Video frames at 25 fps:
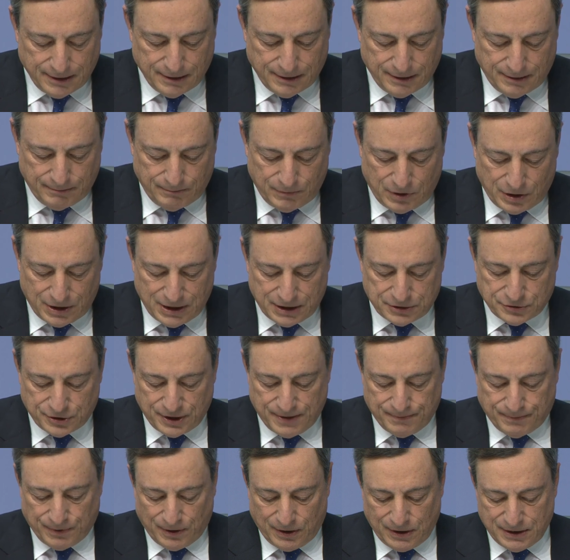the
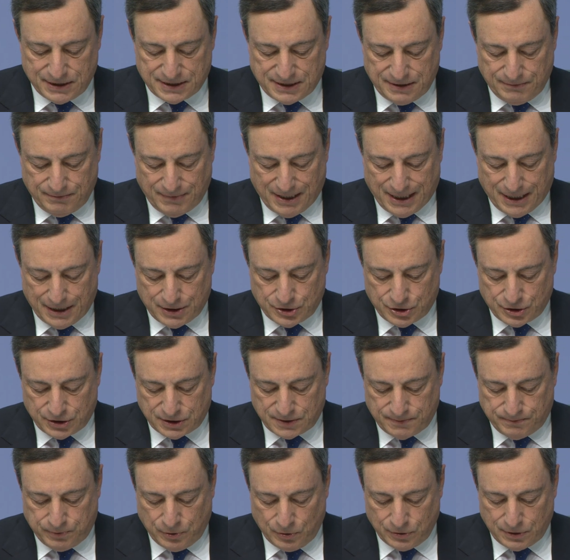monetary policy
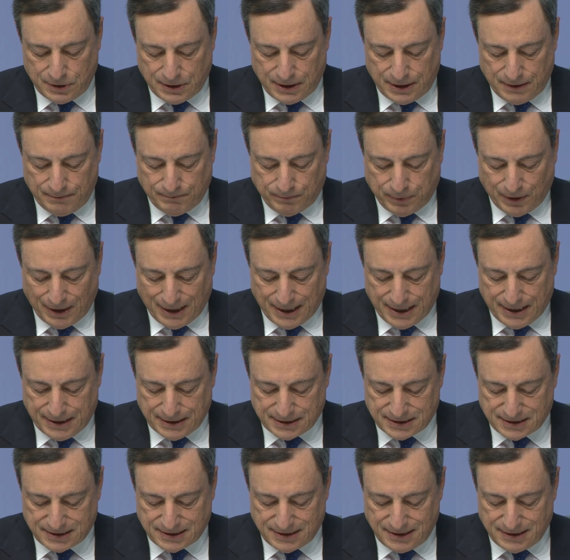measures put in
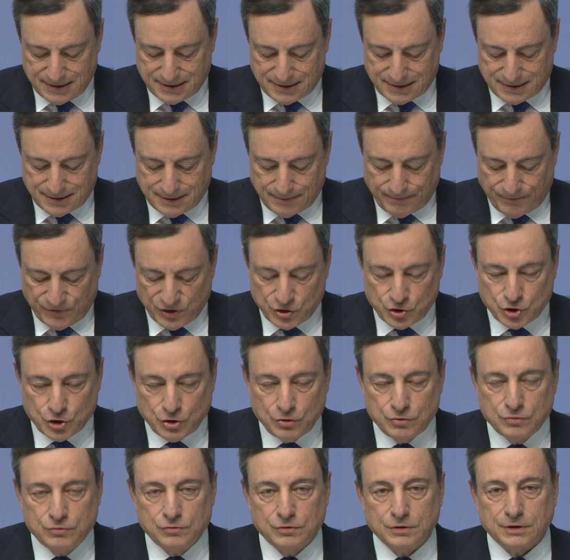place since
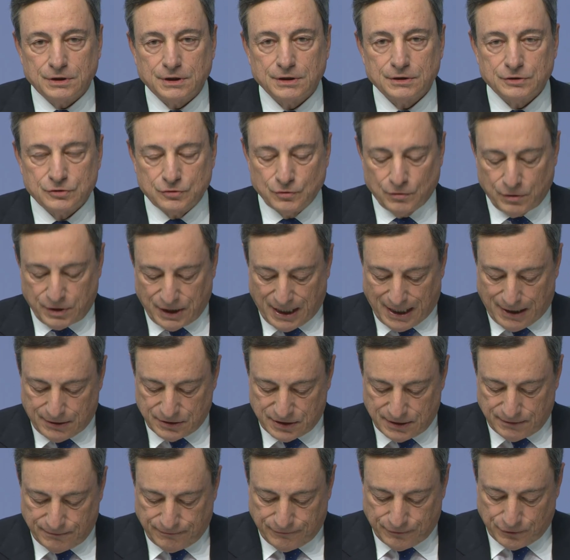June
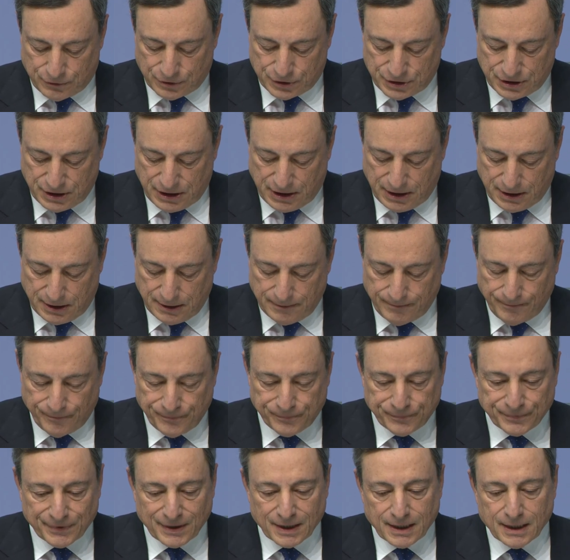2014
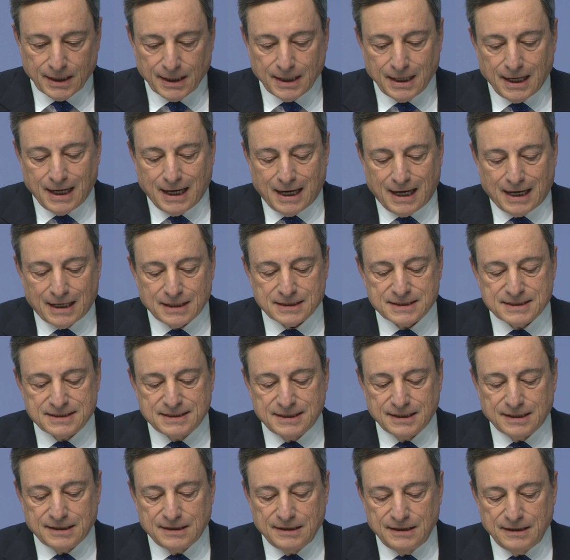are
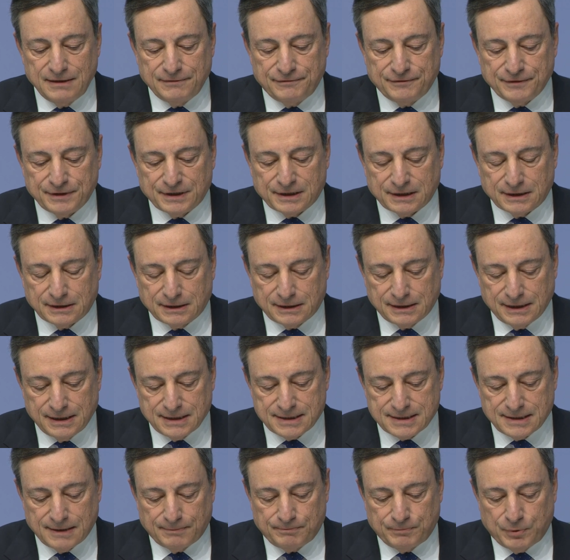
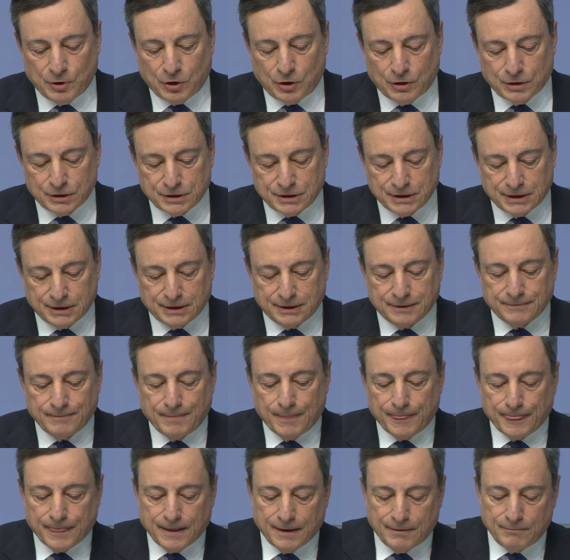significantly supporting
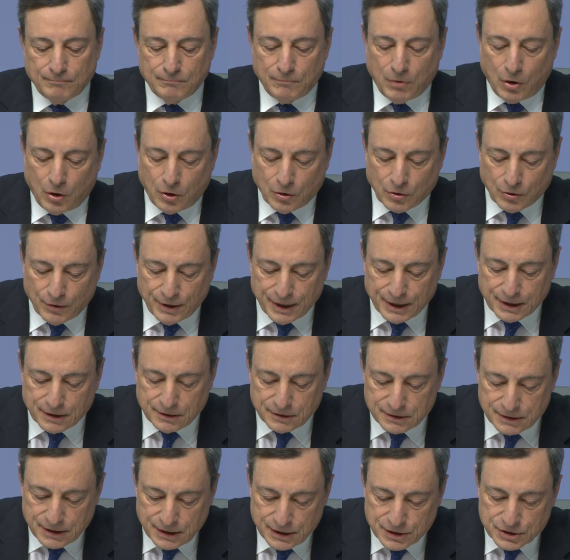borrowing
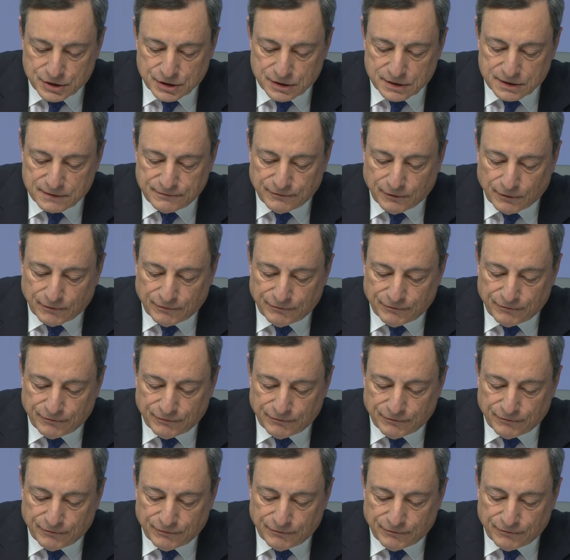conditions for